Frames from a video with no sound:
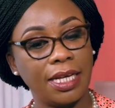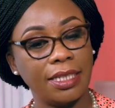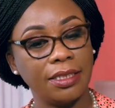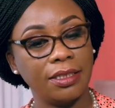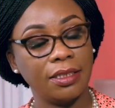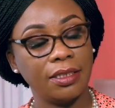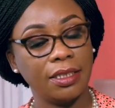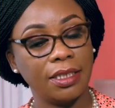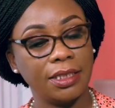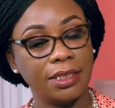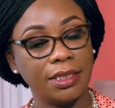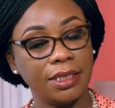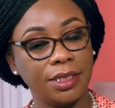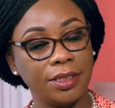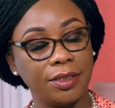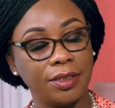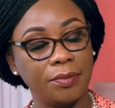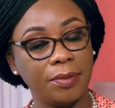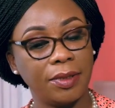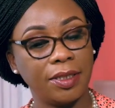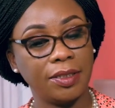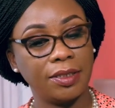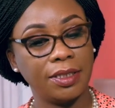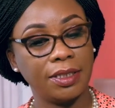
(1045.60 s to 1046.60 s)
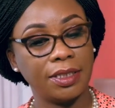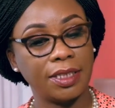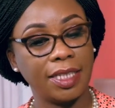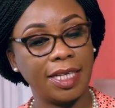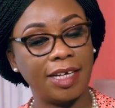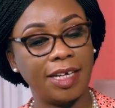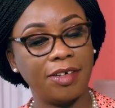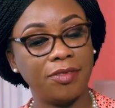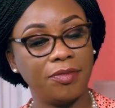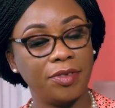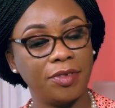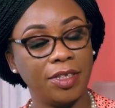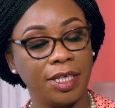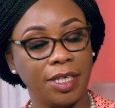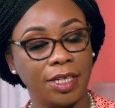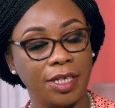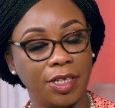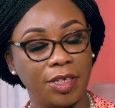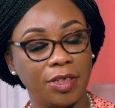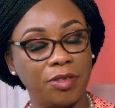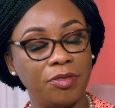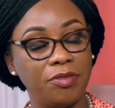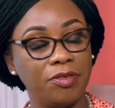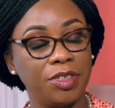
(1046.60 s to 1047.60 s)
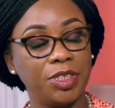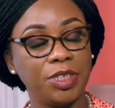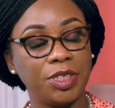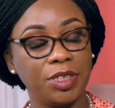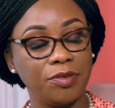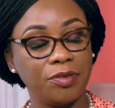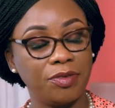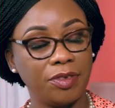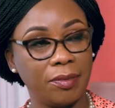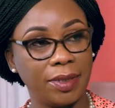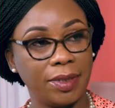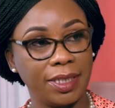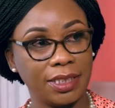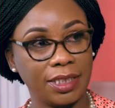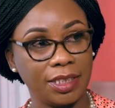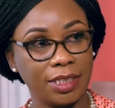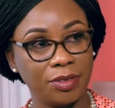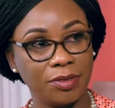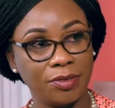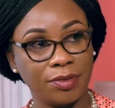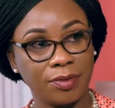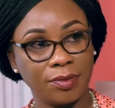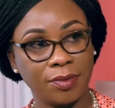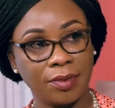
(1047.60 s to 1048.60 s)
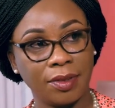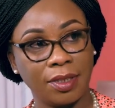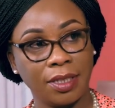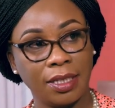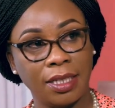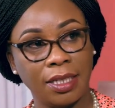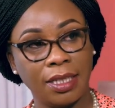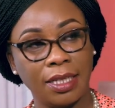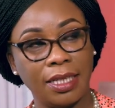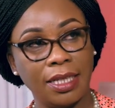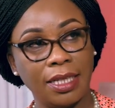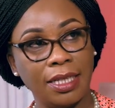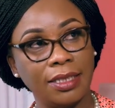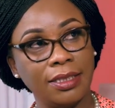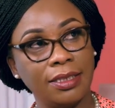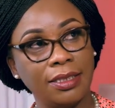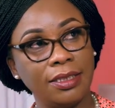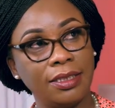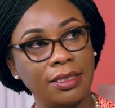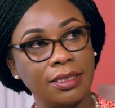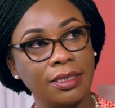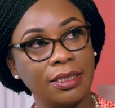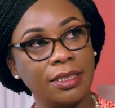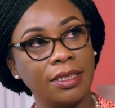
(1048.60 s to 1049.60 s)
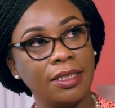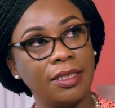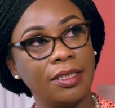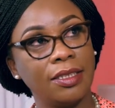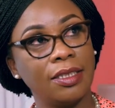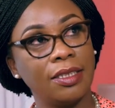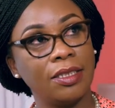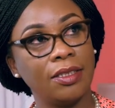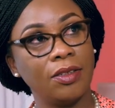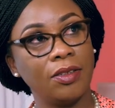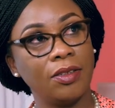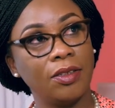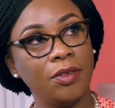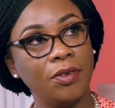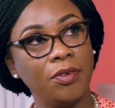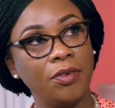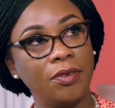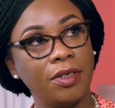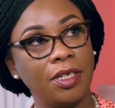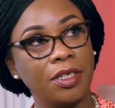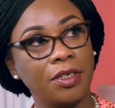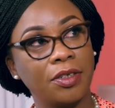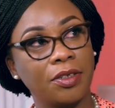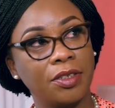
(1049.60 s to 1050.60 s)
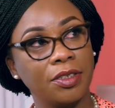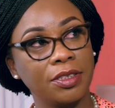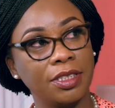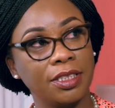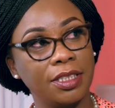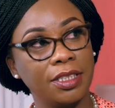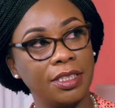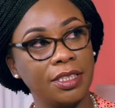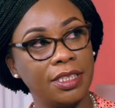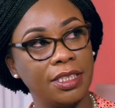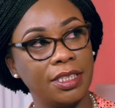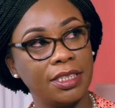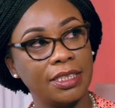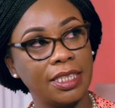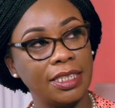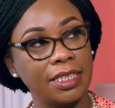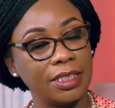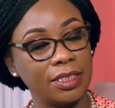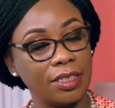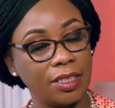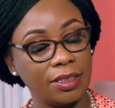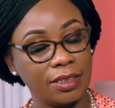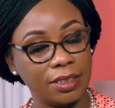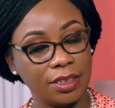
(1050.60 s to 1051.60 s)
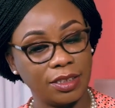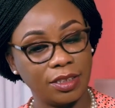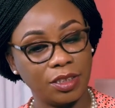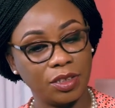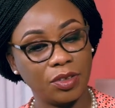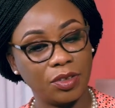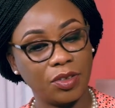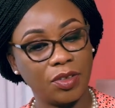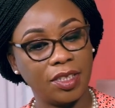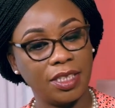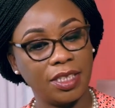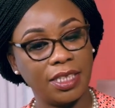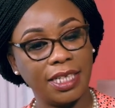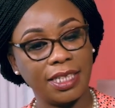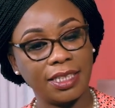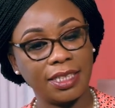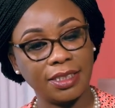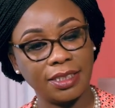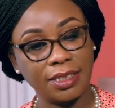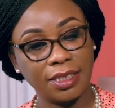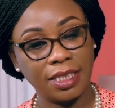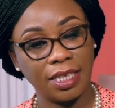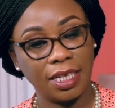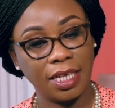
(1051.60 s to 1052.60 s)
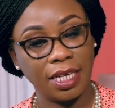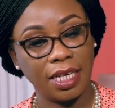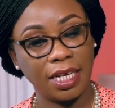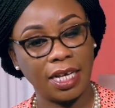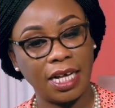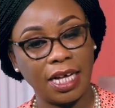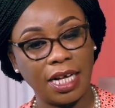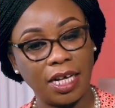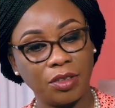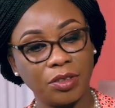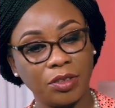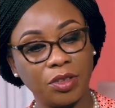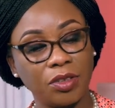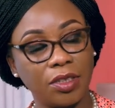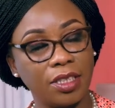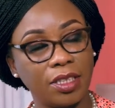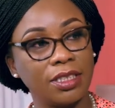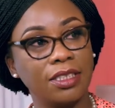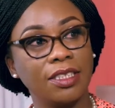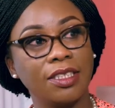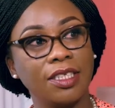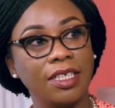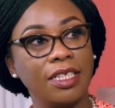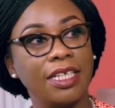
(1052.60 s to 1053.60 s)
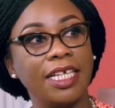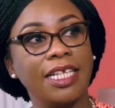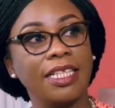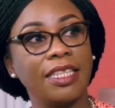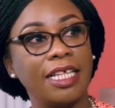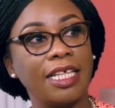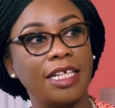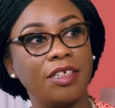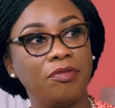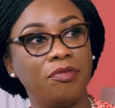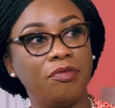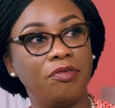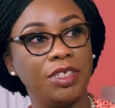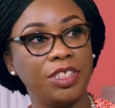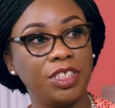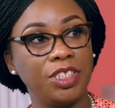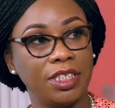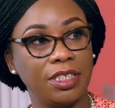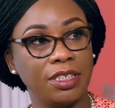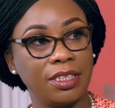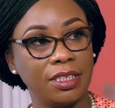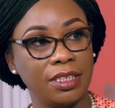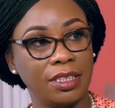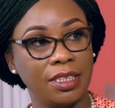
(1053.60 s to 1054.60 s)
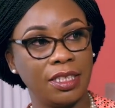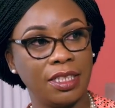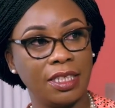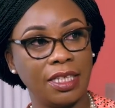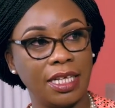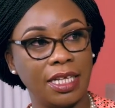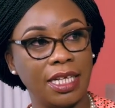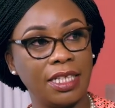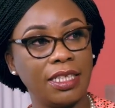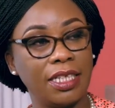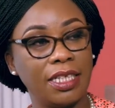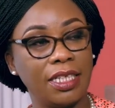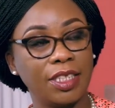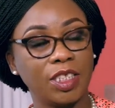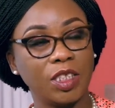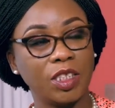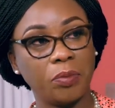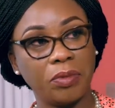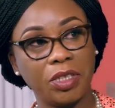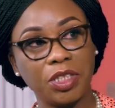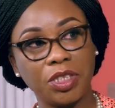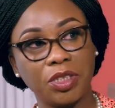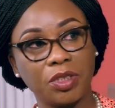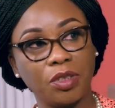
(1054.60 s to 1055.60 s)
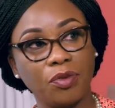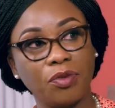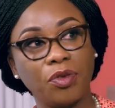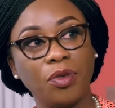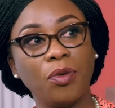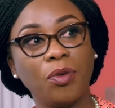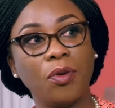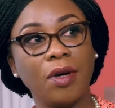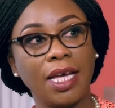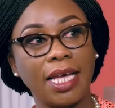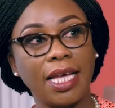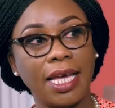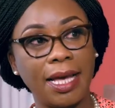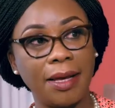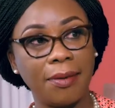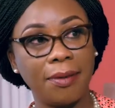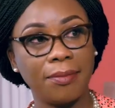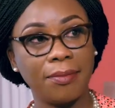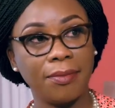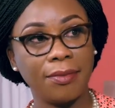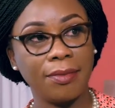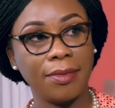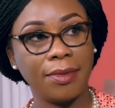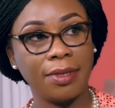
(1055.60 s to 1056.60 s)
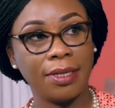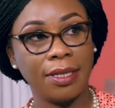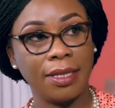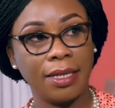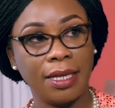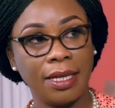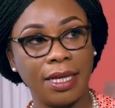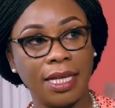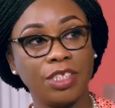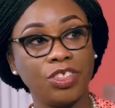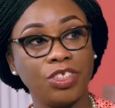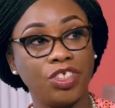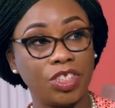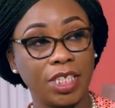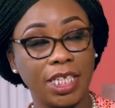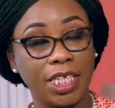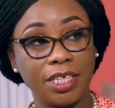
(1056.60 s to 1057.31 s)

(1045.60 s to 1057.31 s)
an idea about is I have a vision for myself. And across the years, I started to connect how to articulate that vision and that expression of who I am and share